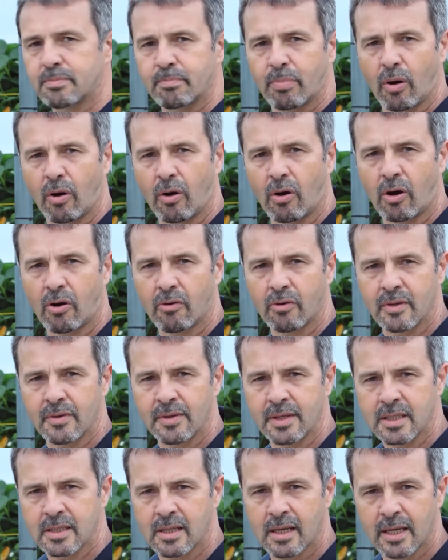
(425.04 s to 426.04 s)
PAR in
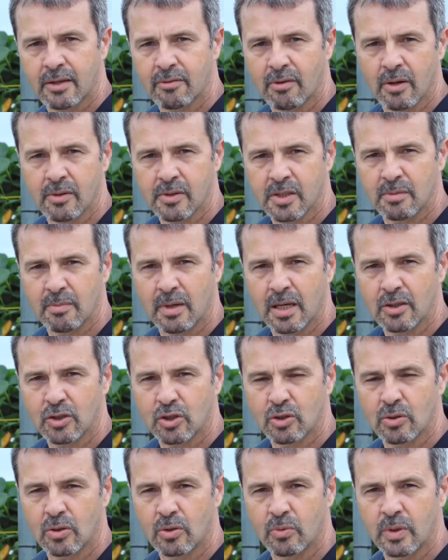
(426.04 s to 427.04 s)
these leg rows to make
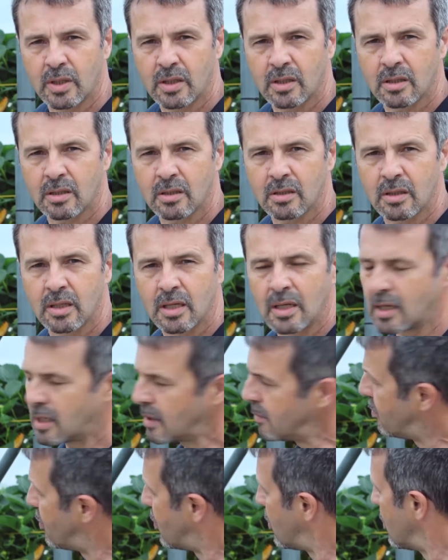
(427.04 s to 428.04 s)
sure we can
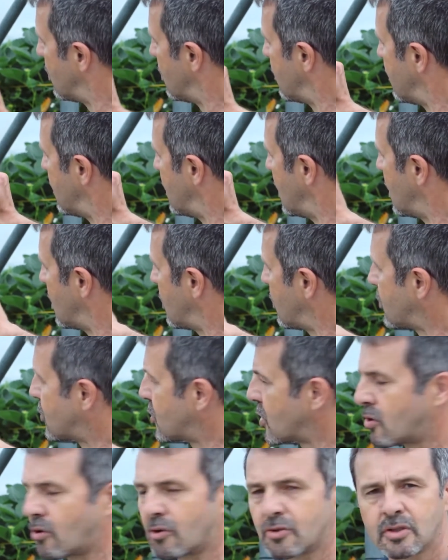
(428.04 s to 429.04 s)
improve yields
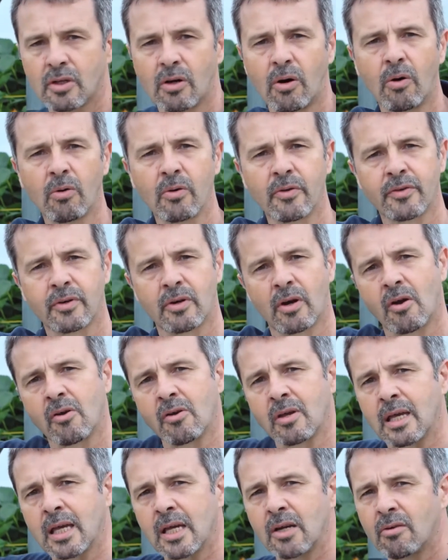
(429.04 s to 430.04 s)
across the whole of the
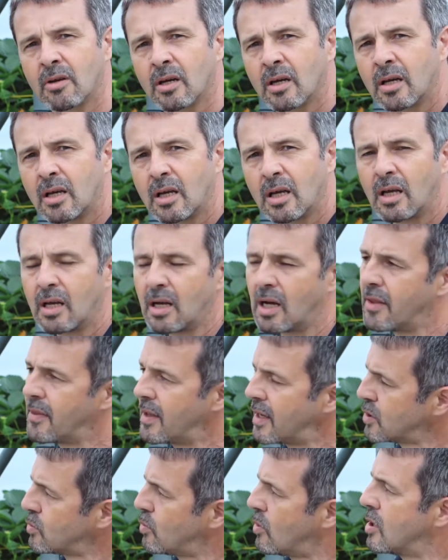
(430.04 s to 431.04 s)
growing area. And
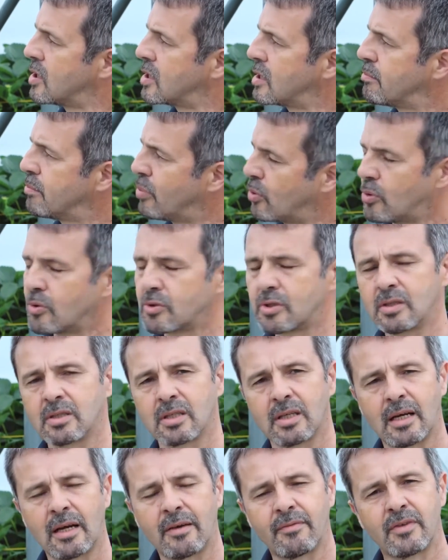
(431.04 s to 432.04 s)
that's why it's important to
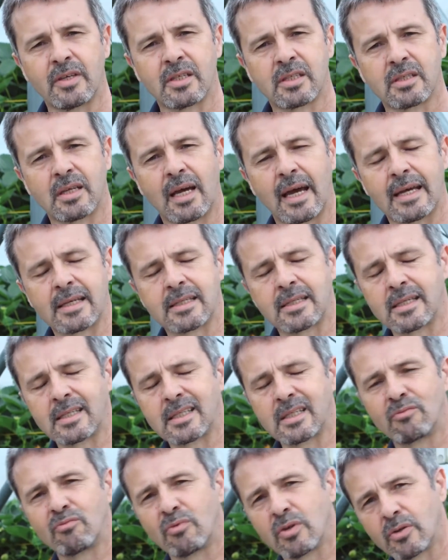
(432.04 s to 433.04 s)
have this access
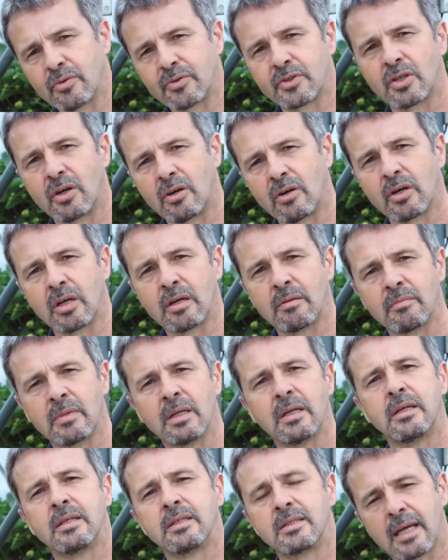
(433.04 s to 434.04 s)
to real-time
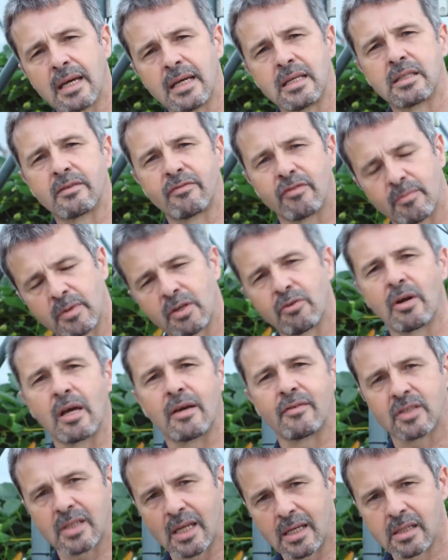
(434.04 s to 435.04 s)
data from an array of
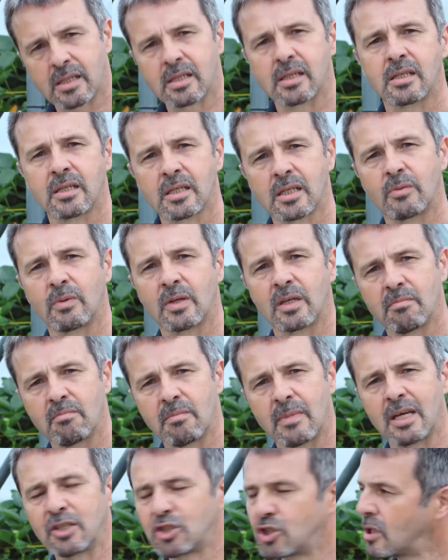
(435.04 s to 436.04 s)
sensors, so we can
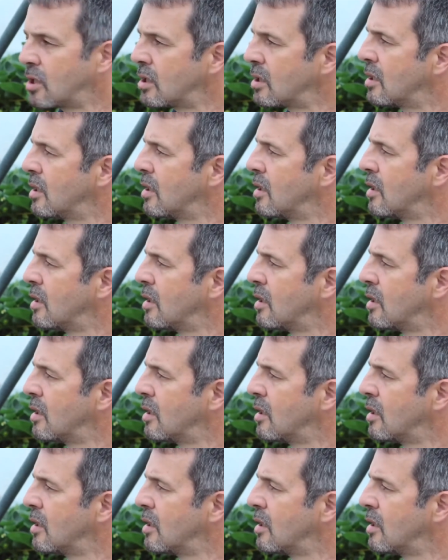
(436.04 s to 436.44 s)
measure,